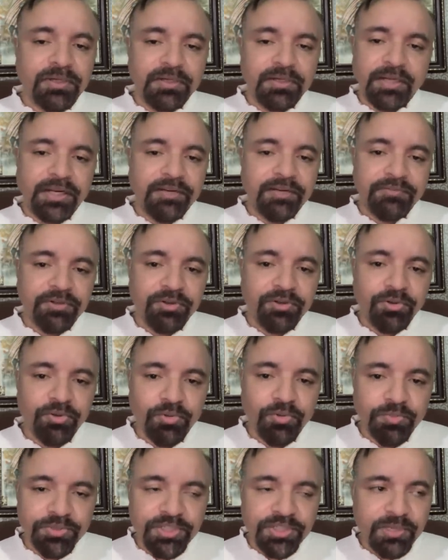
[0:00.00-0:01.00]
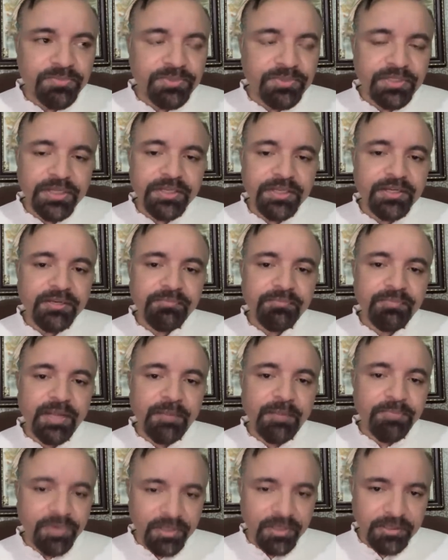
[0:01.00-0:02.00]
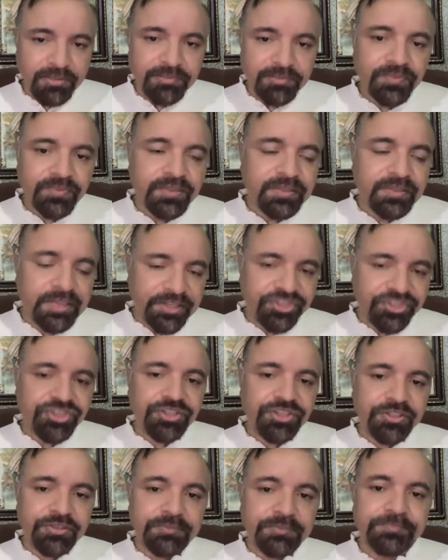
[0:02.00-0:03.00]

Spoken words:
line of control opens up say in April next year.